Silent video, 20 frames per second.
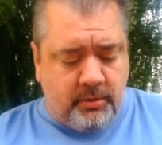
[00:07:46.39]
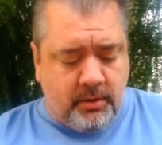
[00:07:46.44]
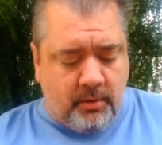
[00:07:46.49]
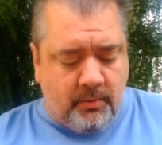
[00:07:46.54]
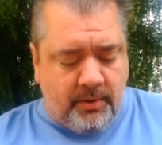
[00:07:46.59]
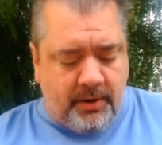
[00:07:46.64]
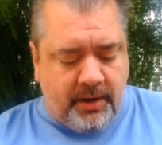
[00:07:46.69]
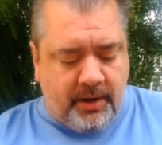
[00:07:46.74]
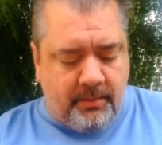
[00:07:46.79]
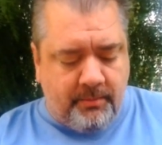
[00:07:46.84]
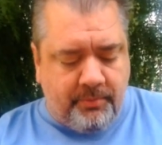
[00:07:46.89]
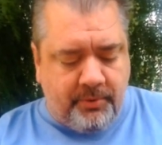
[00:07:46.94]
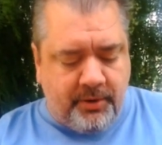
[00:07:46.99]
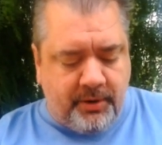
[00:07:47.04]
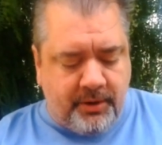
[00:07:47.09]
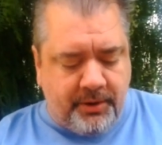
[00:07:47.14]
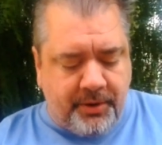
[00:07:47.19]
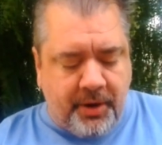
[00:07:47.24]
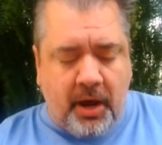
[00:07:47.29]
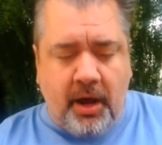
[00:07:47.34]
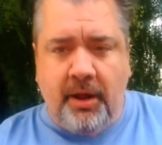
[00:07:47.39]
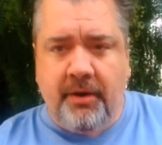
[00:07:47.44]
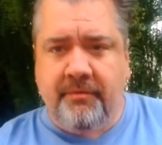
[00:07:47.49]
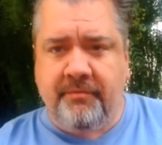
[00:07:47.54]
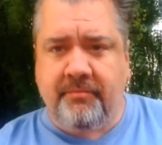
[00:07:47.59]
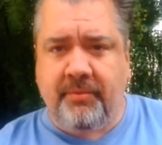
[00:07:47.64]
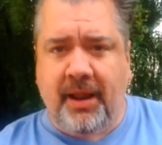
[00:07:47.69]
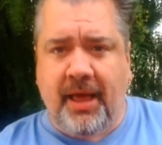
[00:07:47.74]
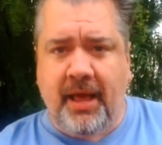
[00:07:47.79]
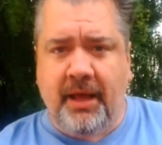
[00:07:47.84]
I went ahead and put a dot of
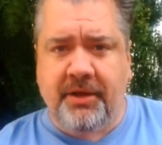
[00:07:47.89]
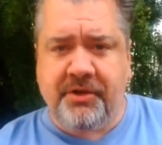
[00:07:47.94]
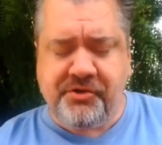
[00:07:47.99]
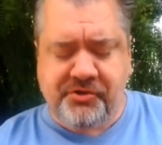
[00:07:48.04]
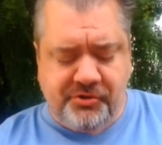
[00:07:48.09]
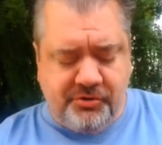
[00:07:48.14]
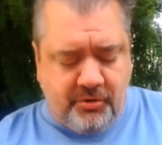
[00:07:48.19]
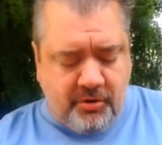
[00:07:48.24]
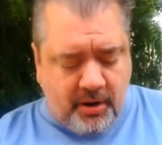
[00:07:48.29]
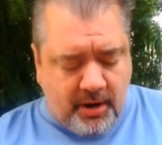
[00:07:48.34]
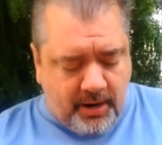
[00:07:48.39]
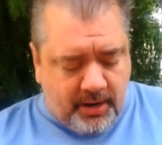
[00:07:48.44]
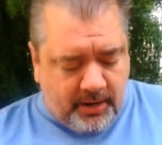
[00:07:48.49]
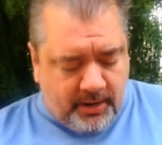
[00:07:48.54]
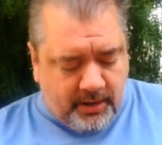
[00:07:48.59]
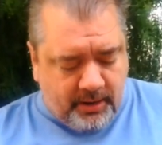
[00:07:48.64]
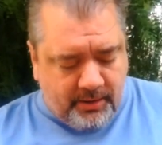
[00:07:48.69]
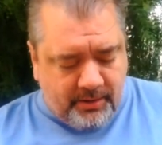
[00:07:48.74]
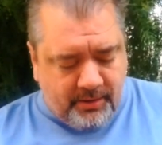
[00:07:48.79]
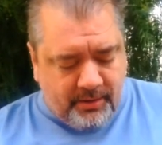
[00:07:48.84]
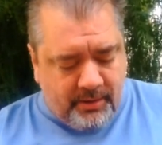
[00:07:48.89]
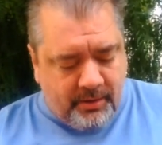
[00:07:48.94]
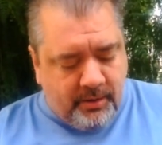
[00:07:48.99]
blackish gray in.